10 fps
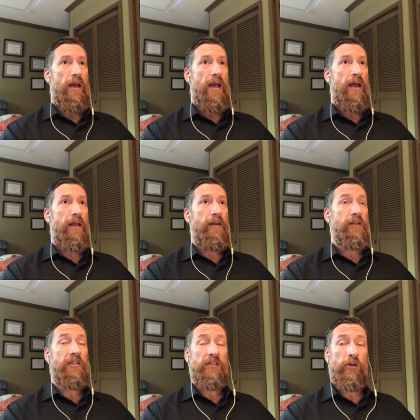And
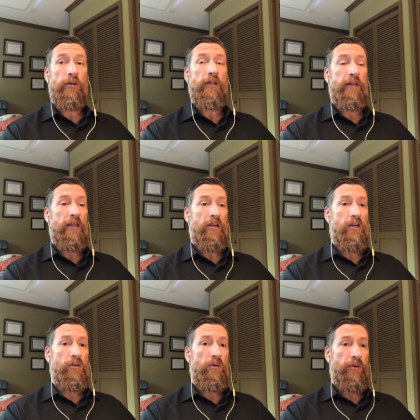certainly that you
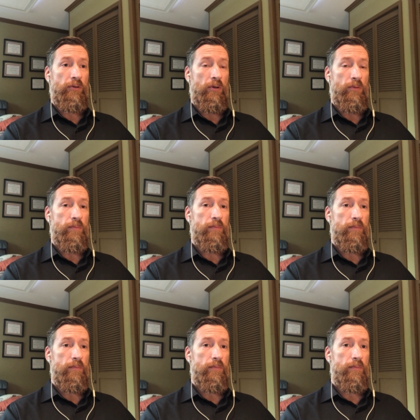can do on your own.
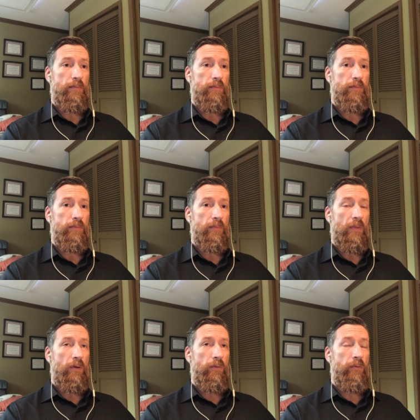
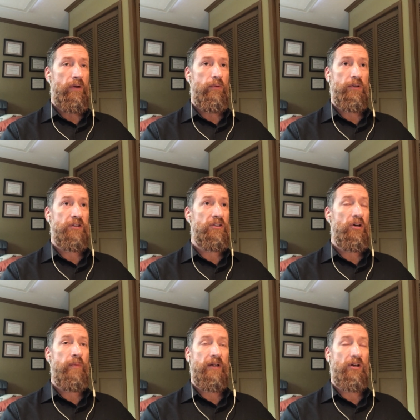We're
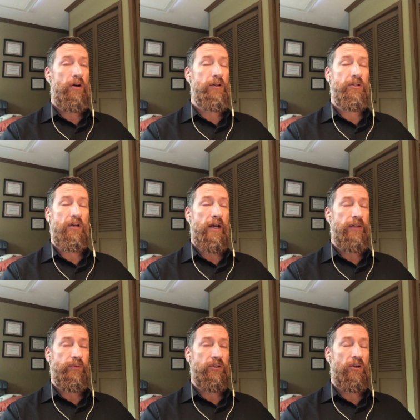so much, honestly, you
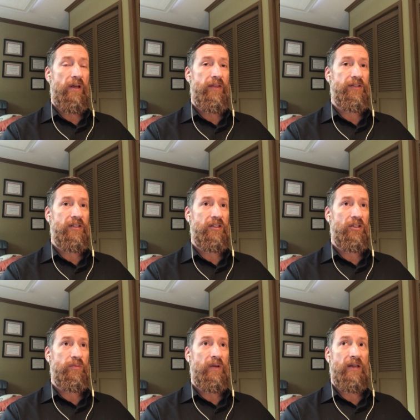guys, and this isn't
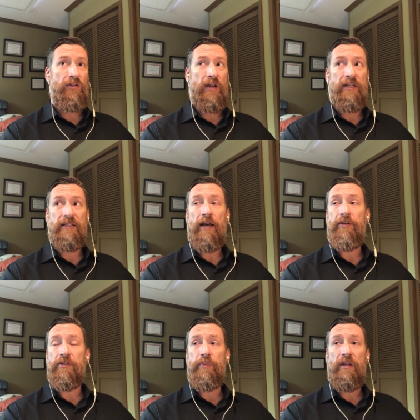just me trying to
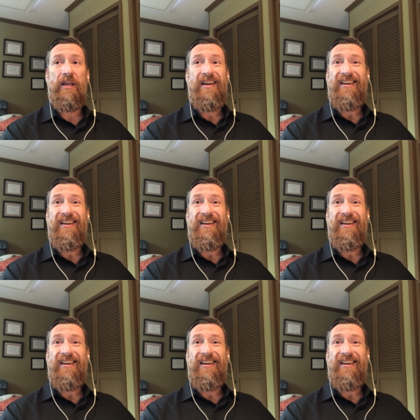sell this, but,